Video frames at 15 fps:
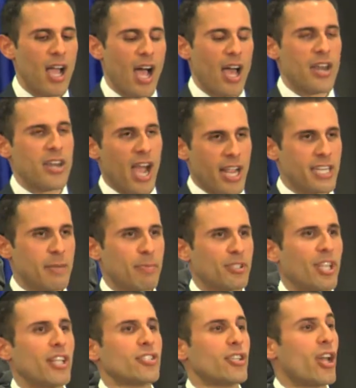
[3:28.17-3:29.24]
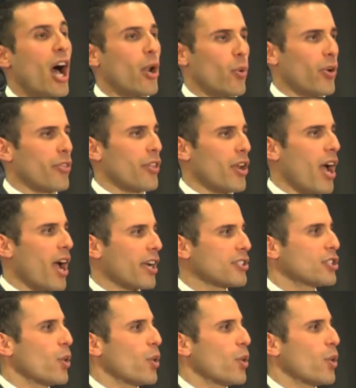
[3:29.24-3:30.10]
90% are not Orthodox.